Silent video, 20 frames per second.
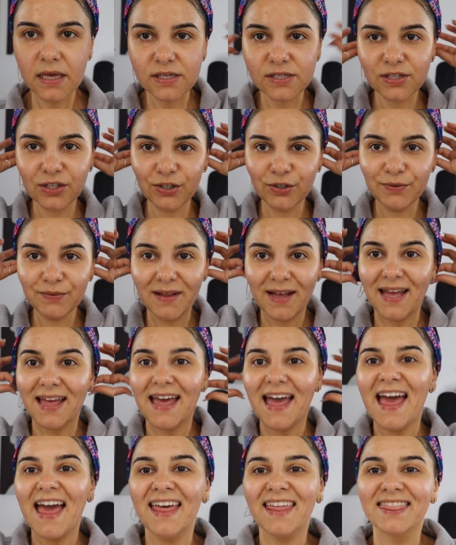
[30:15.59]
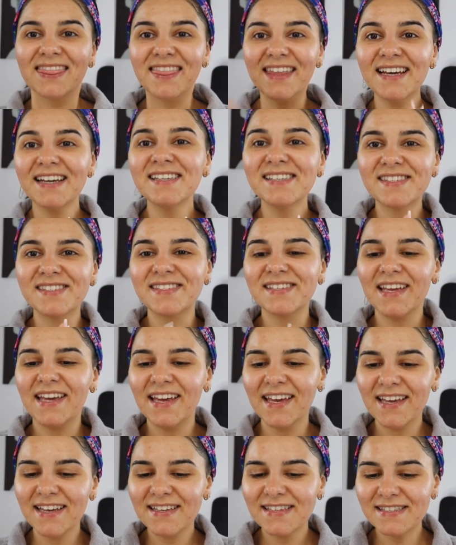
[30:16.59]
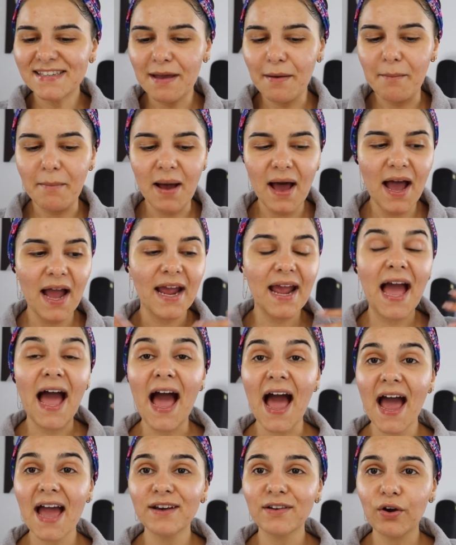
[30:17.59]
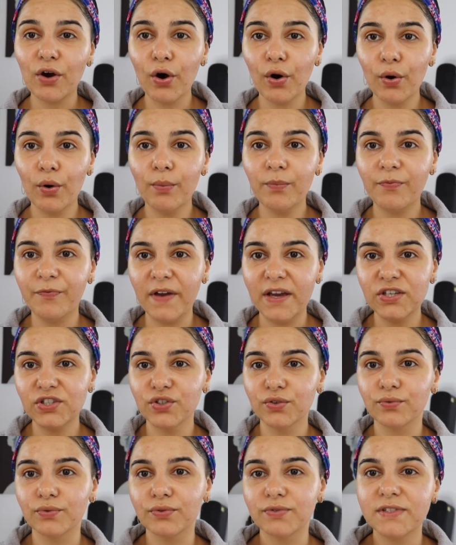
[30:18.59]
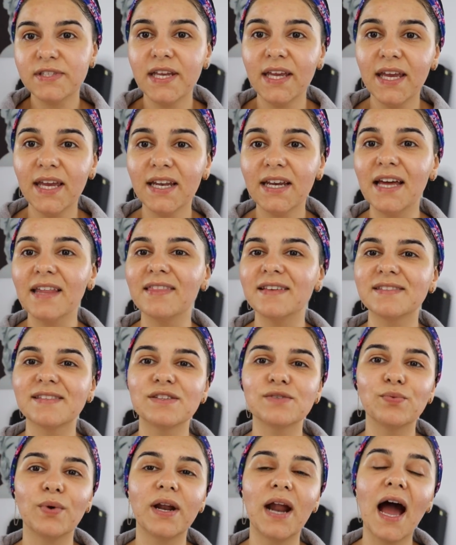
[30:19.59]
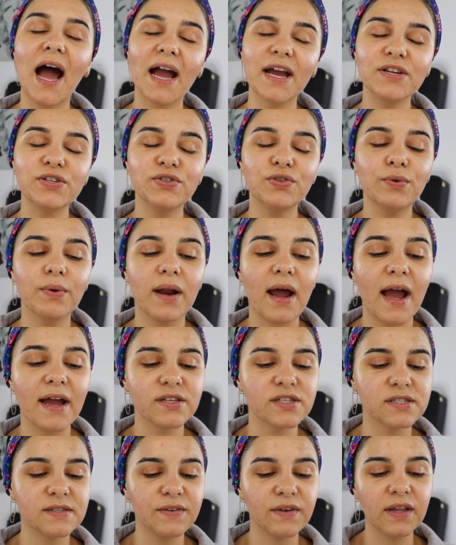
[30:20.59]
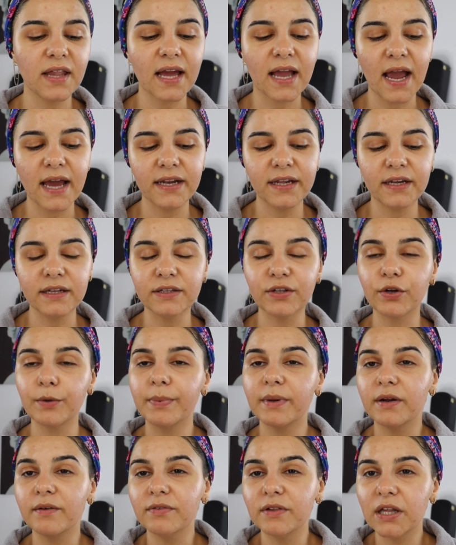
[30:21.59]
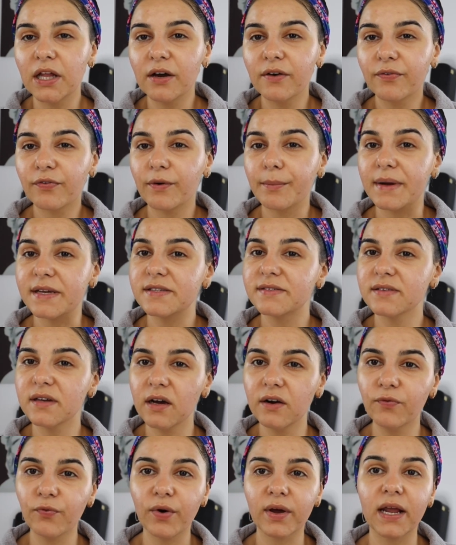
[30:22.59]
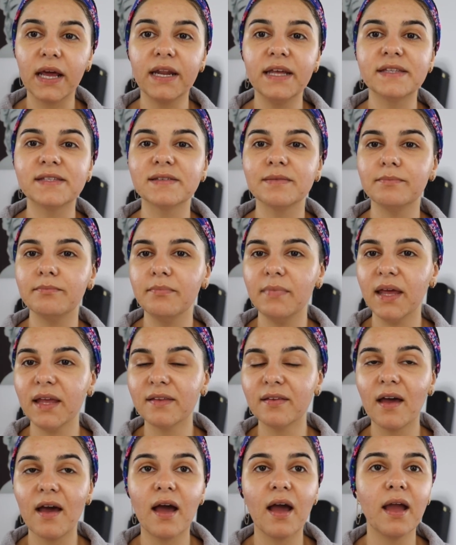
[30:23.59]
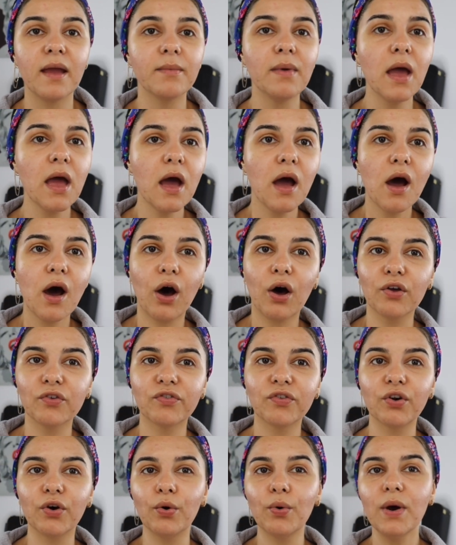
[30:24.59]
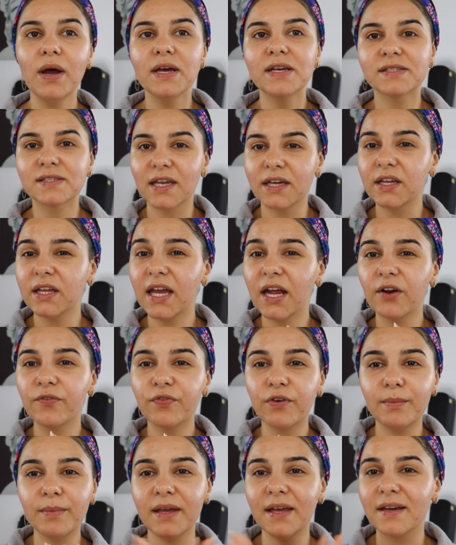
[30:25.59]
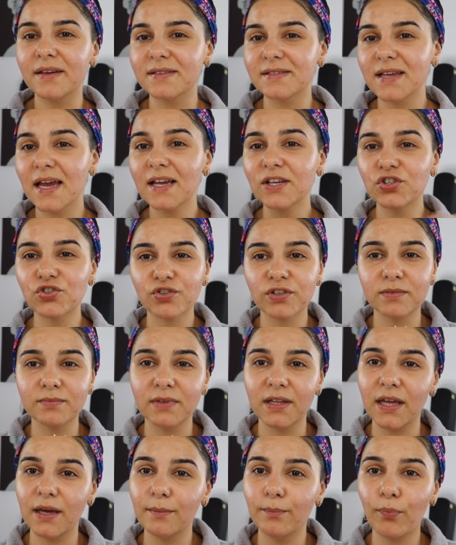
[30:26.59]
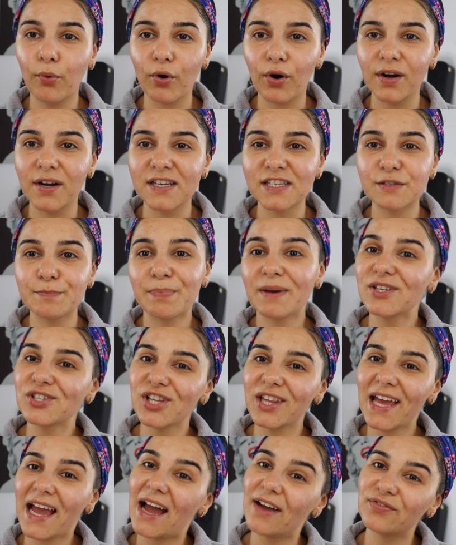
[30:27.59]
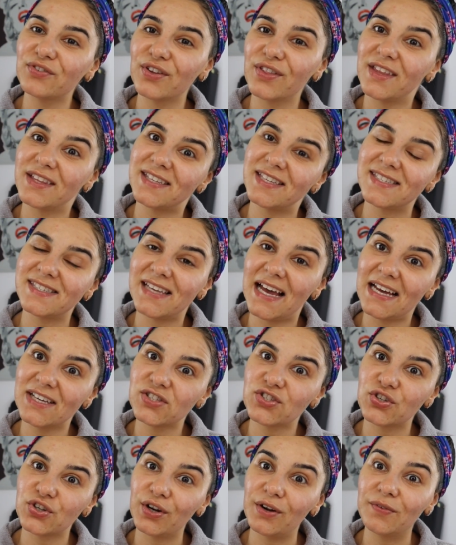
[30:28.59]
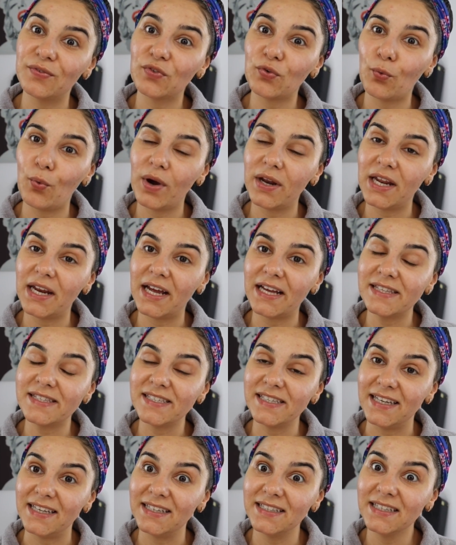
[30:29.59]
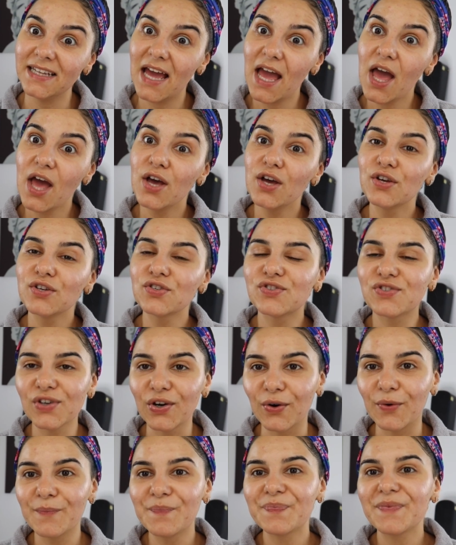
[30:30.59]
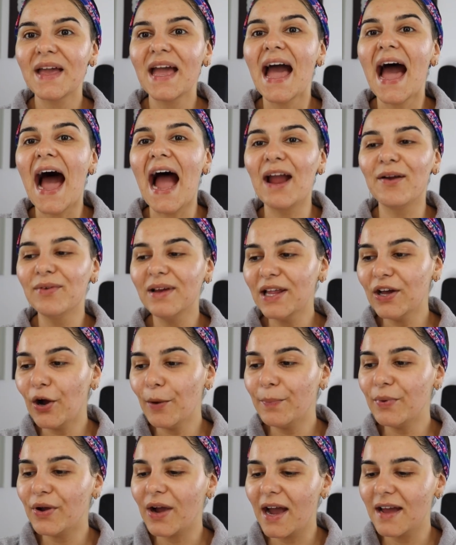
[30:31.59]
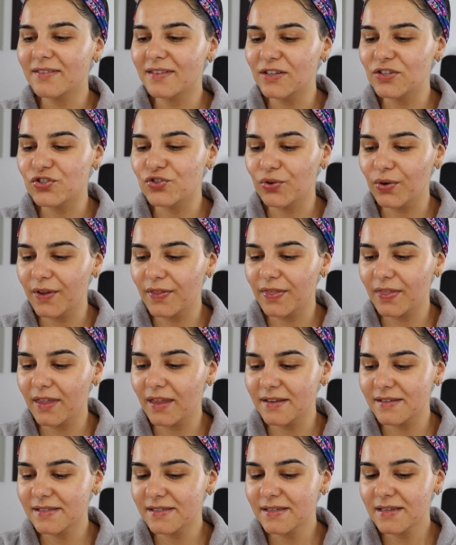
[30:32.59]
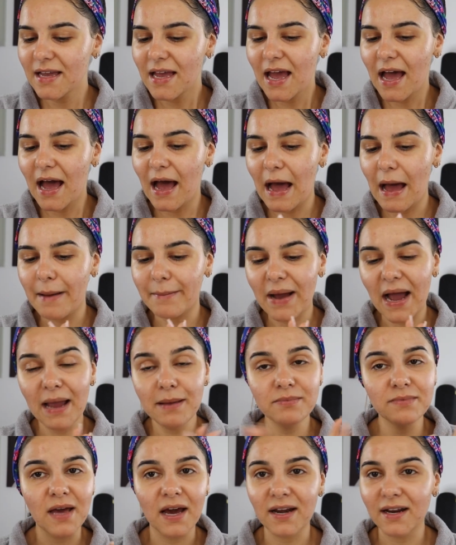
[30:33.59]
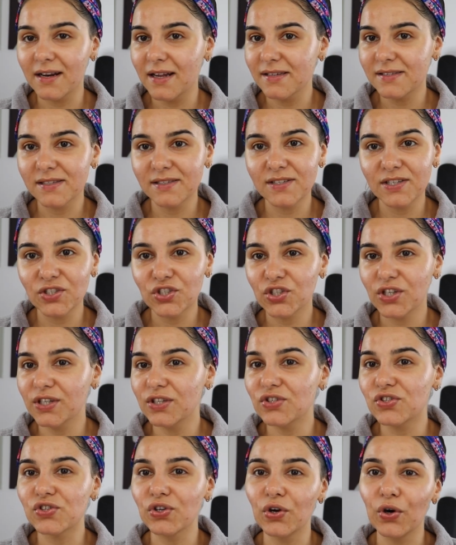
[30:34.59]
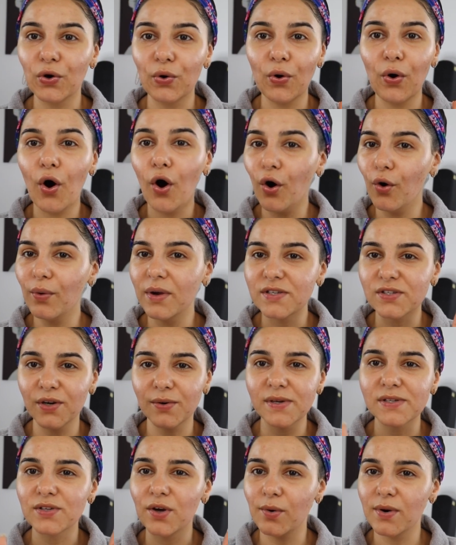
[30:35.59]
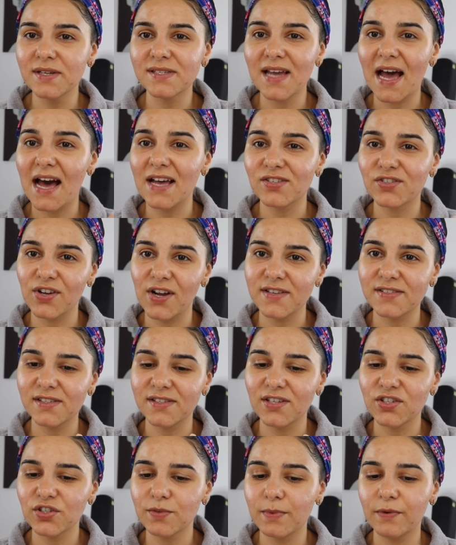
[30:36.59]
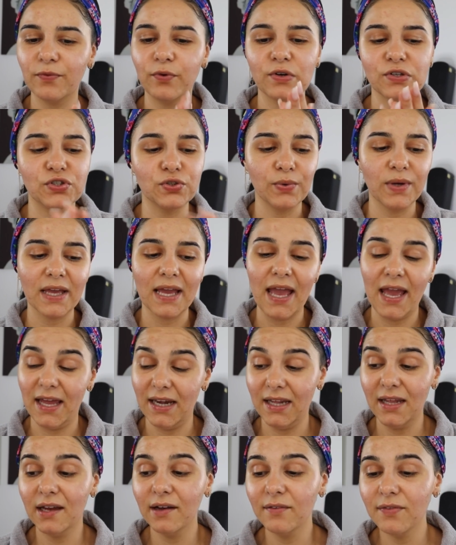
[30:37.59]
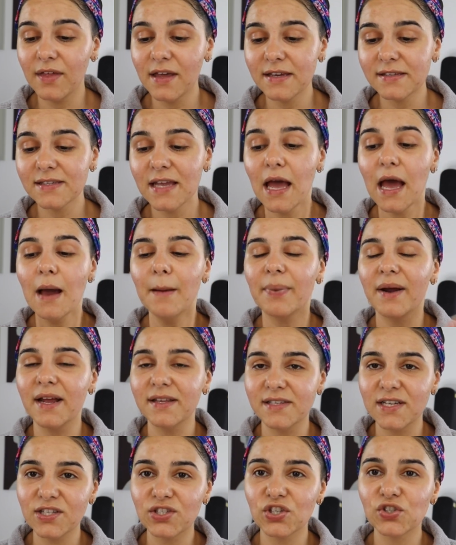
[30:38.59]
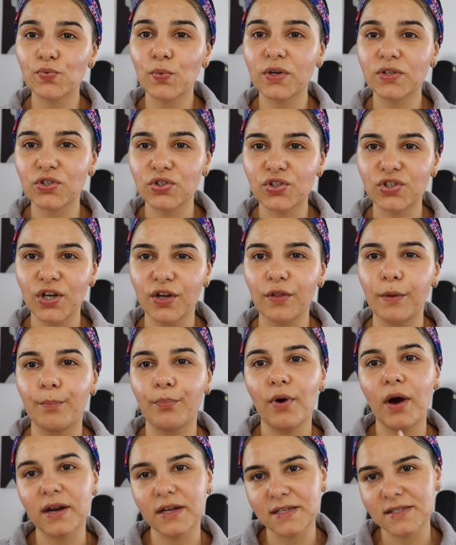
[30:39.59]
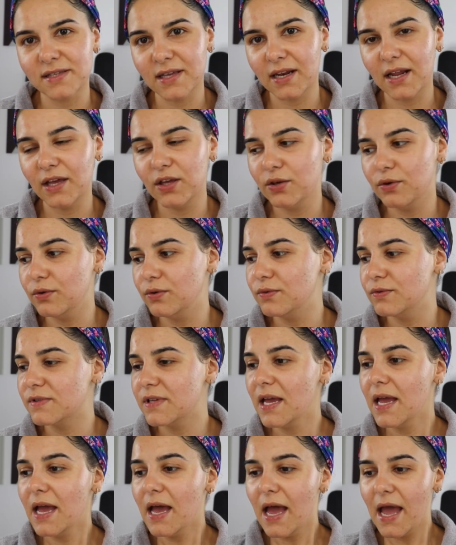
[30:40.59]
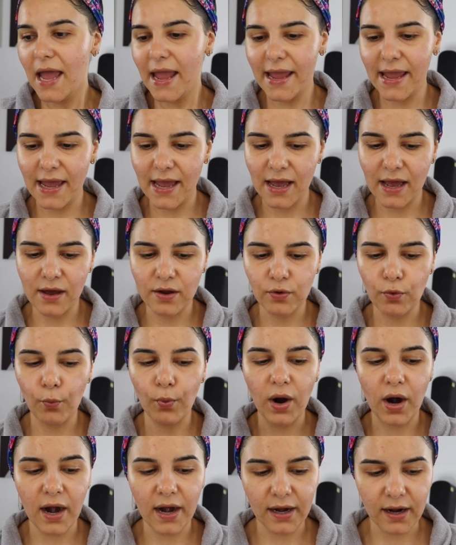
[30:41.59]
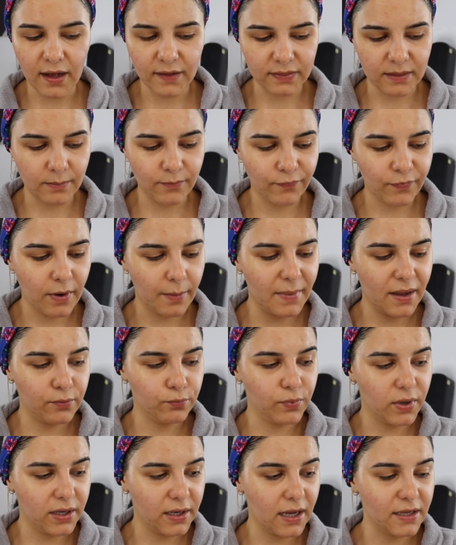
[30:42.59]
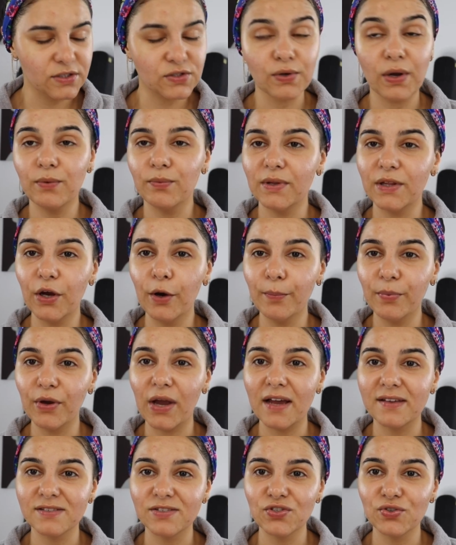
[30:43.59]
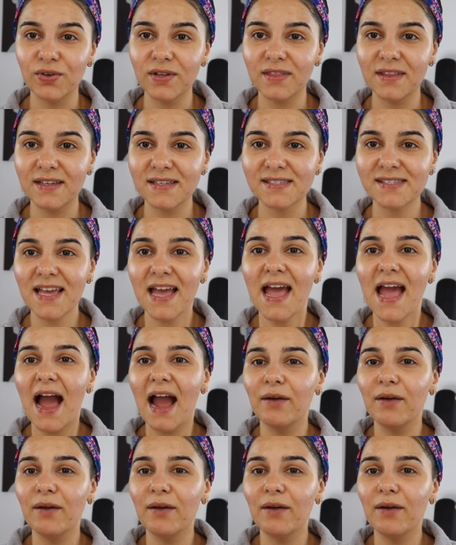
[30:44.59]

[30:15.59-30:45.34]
So this is my at-home facial routine. This is what I do when I just feel like I need a little bit of love for myself, when I need some me time. Also, skincare for me is extremely important, especially after the disaster of 2019. So I really hope you guys enjoyed this. I'm not an esthetician, so always ask your esthetician before doing any of this, but I did just want to share the products that I use and where I got them from and whatnot. So I really hope you guys enjoyed this.